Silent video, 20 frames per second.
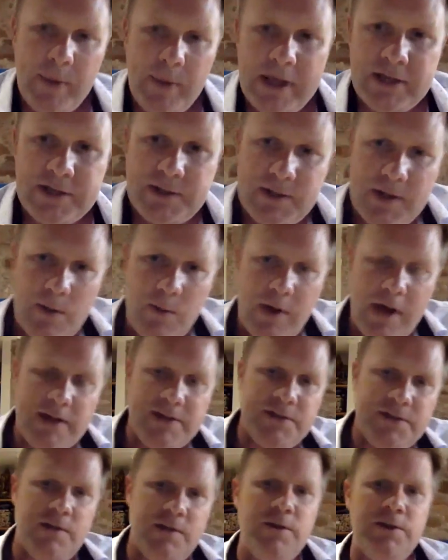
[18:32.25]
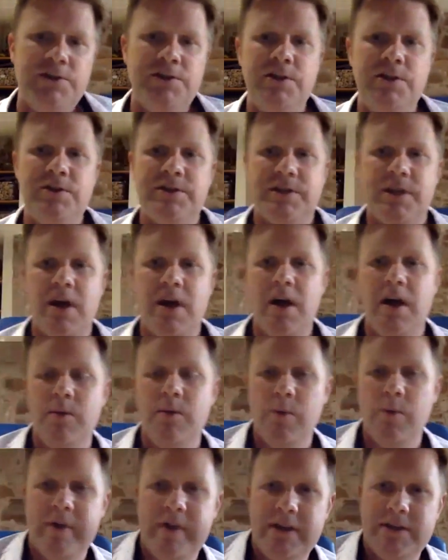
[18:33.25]
because as soon as you
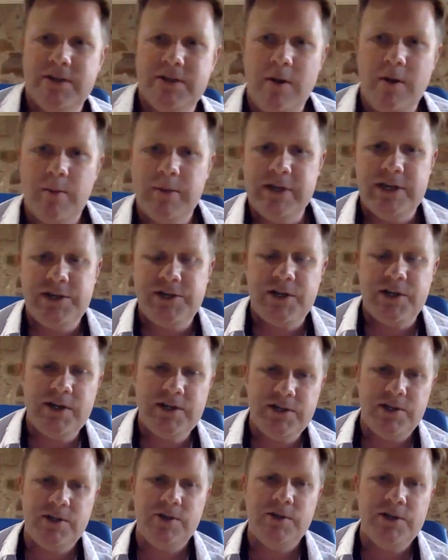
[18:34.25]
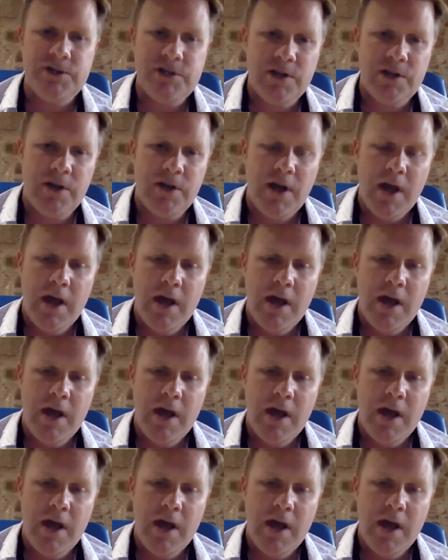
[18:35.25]
start with this competition, as soon as you